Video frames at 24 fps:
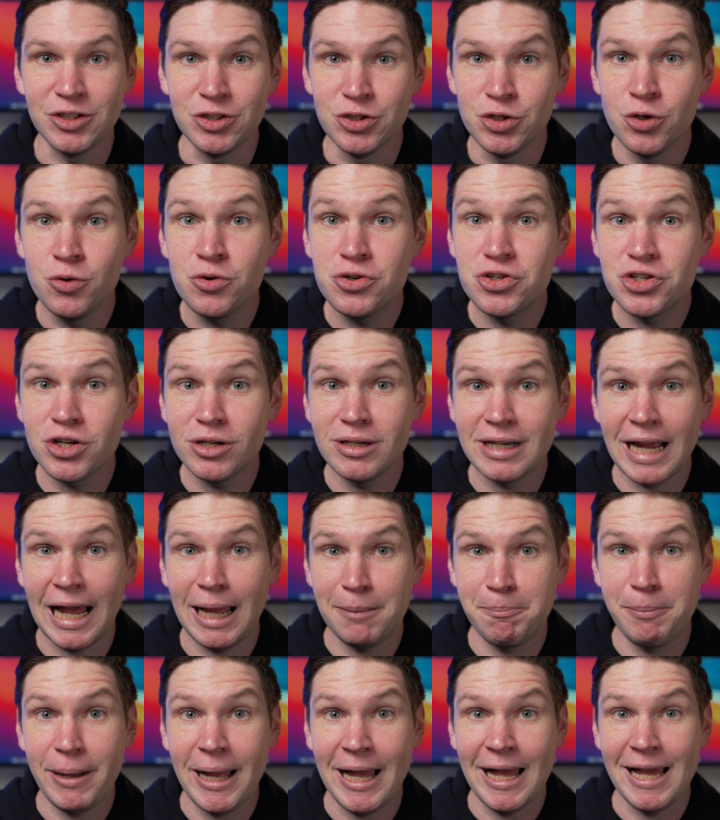you should
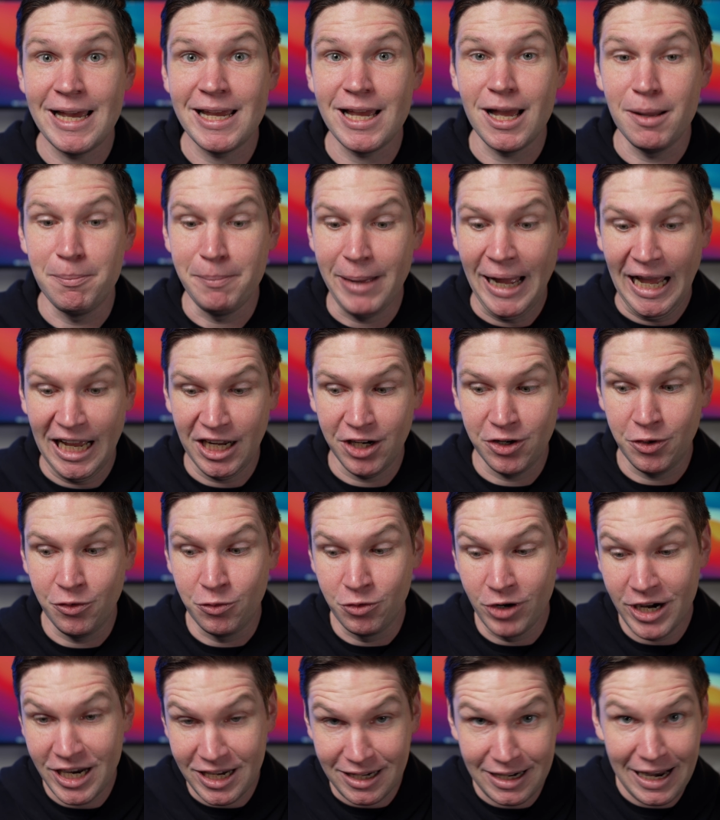not buy a Mac
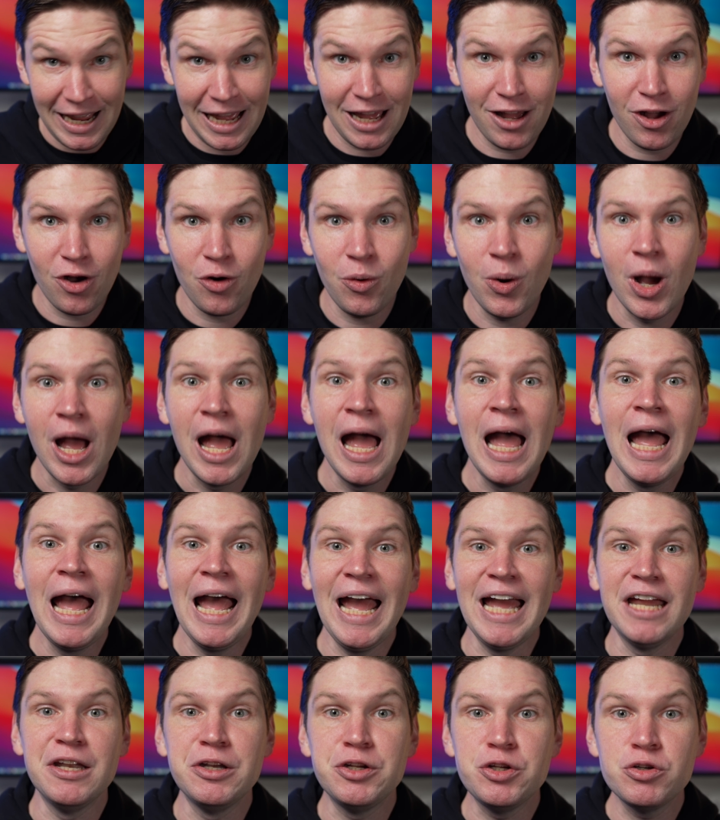right now,
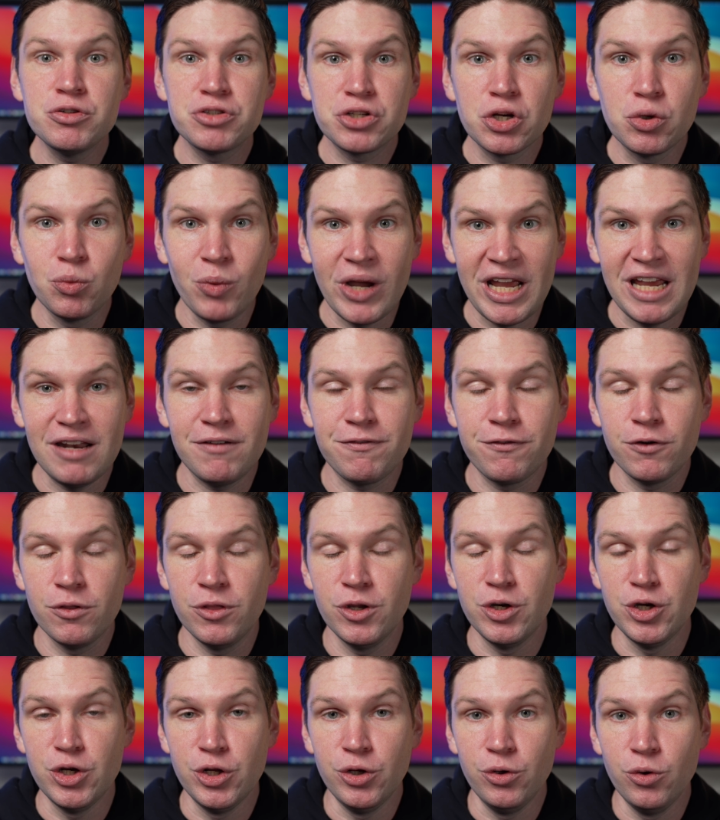and you should wait for
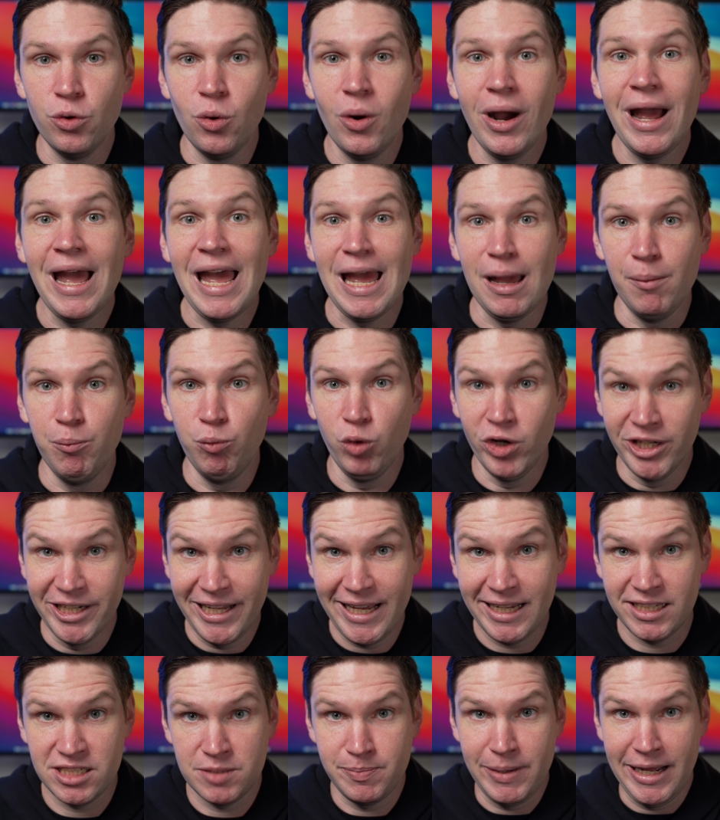the new
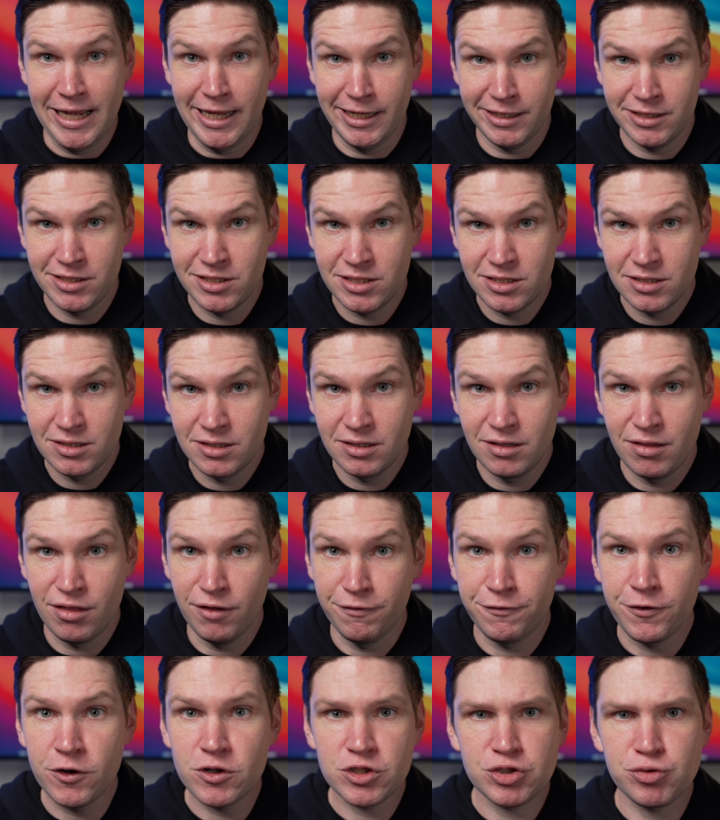M1X Macs.
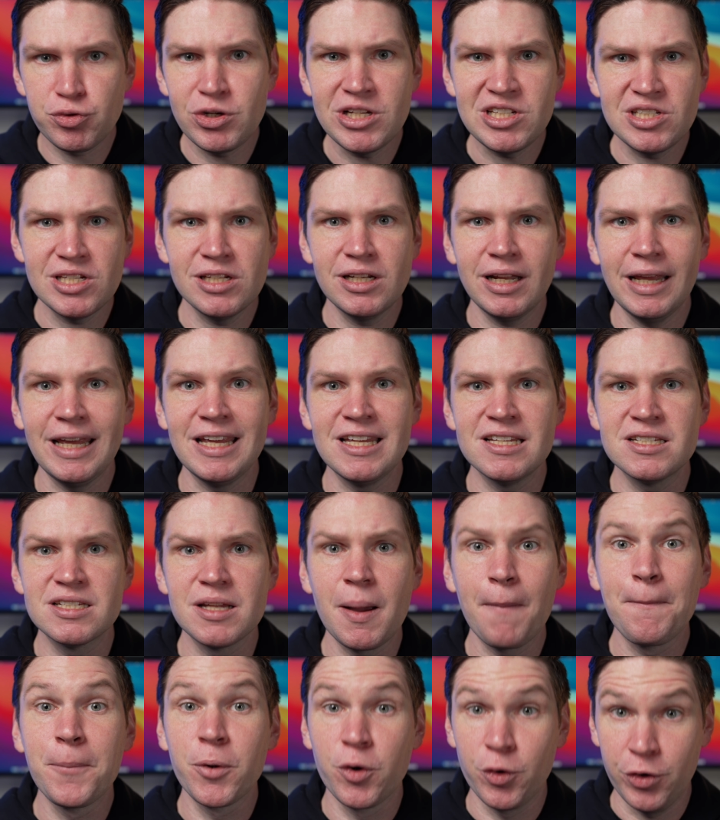The first reason is
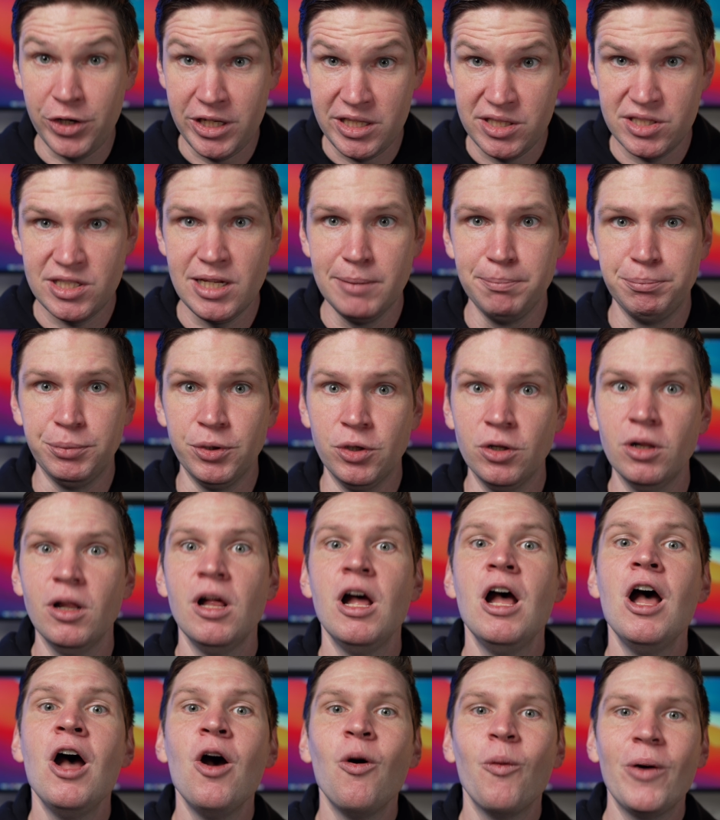pretty simple.
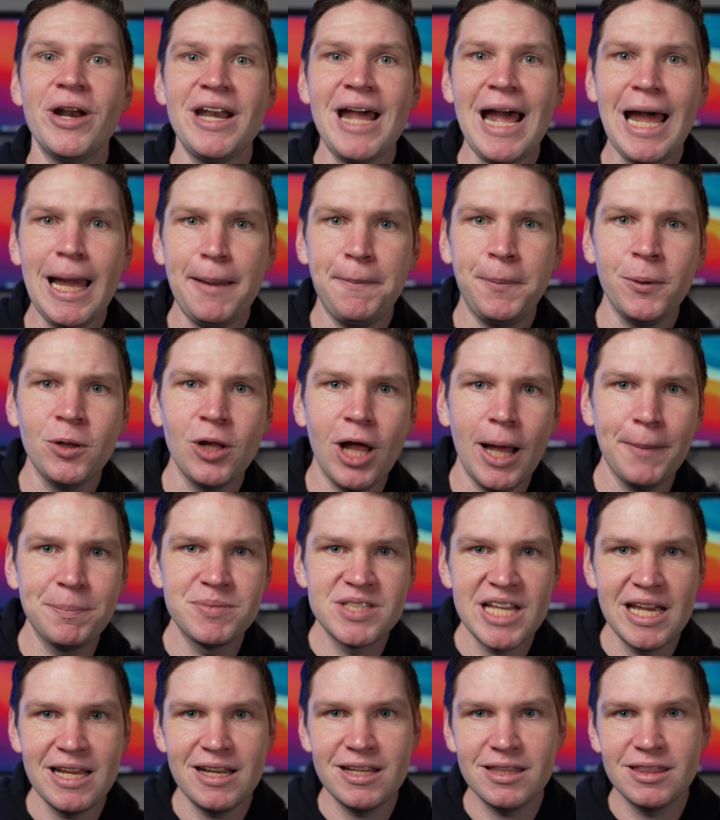When Apple
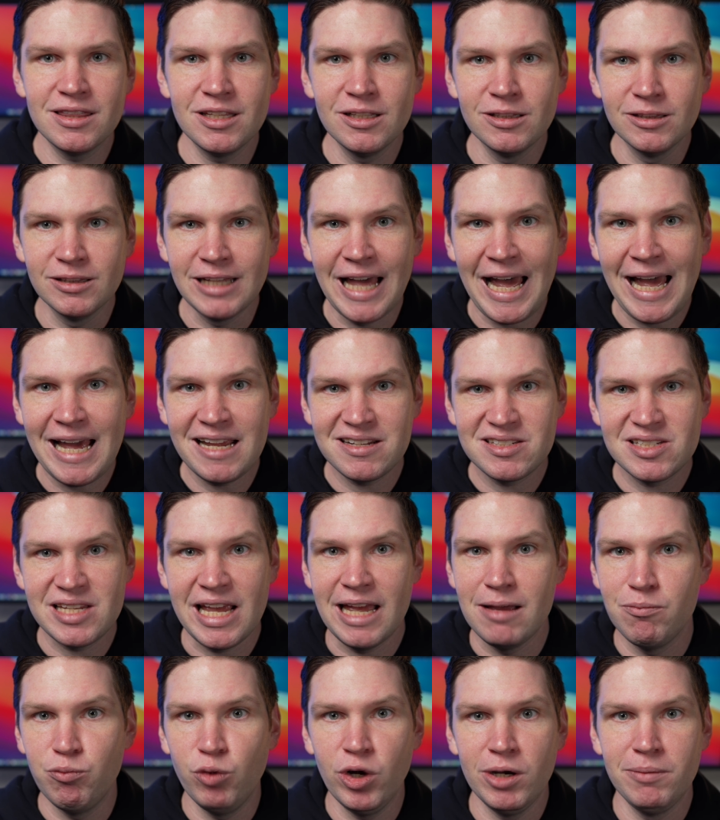updated the last
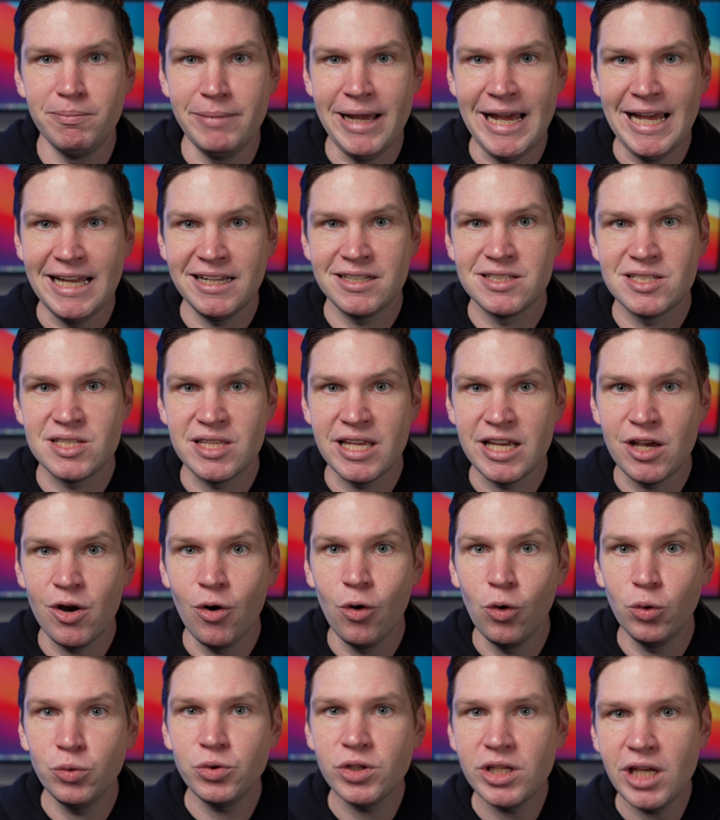M1 Macs, they
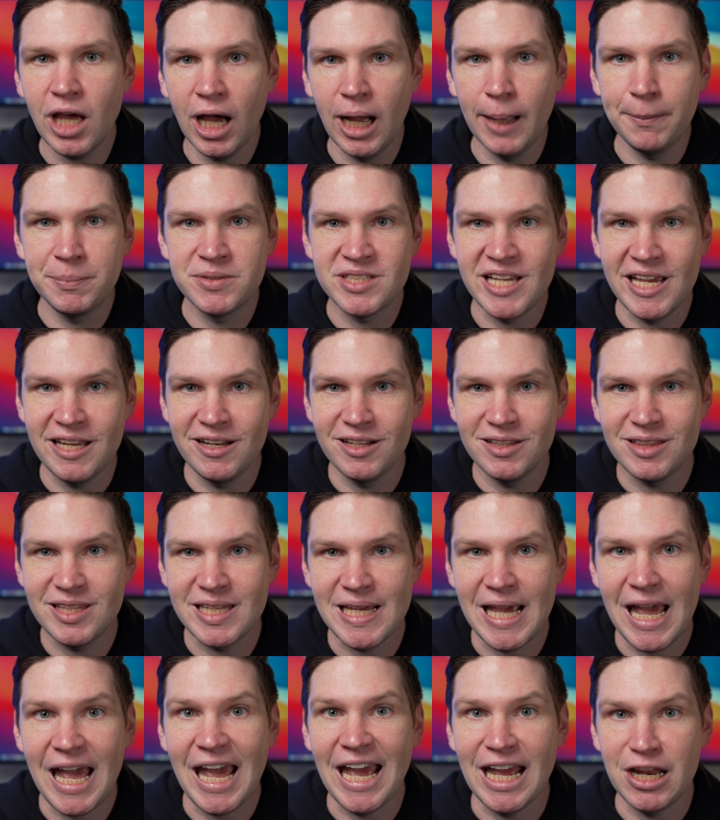only updated
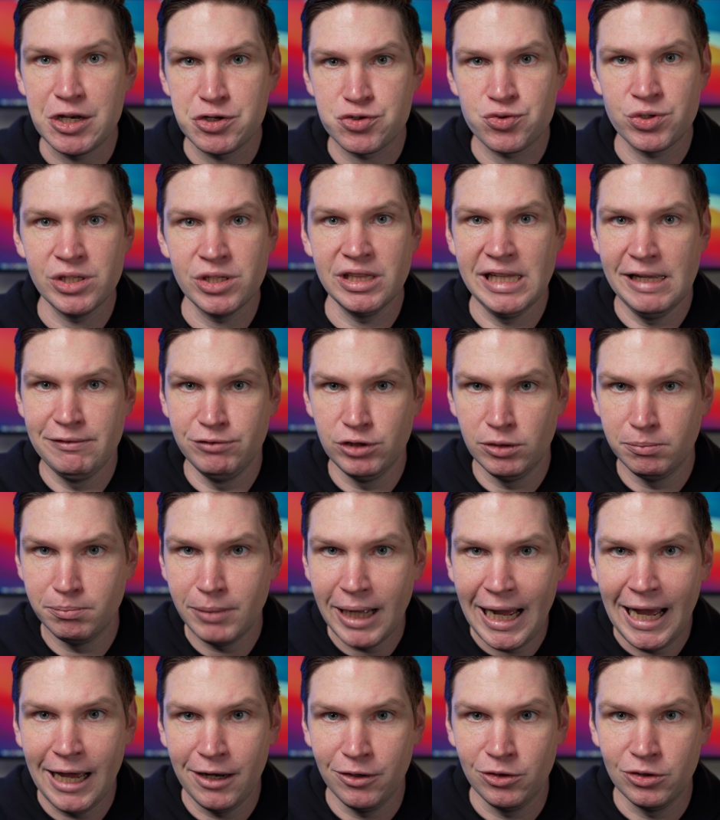the entry-level
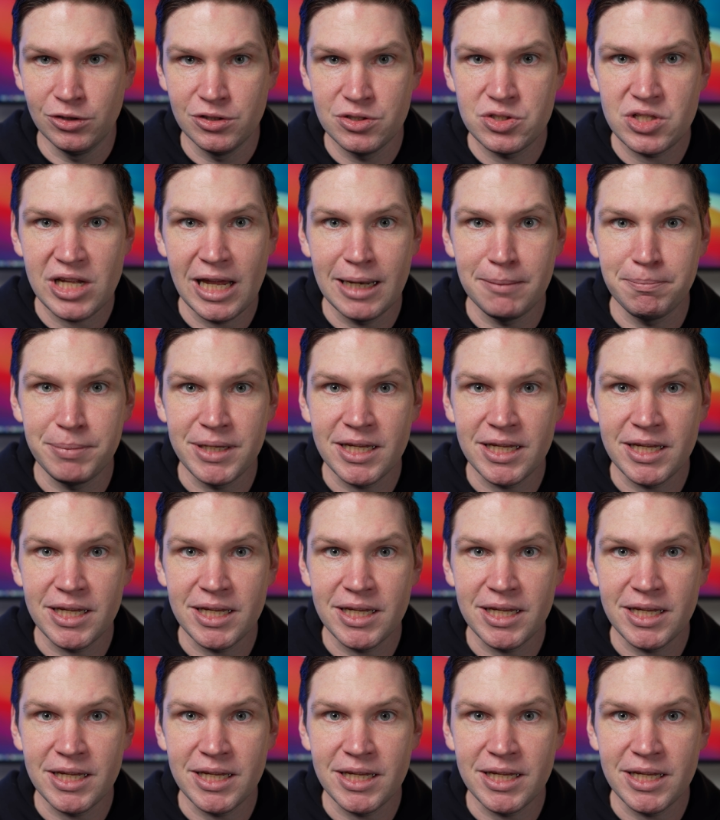models, and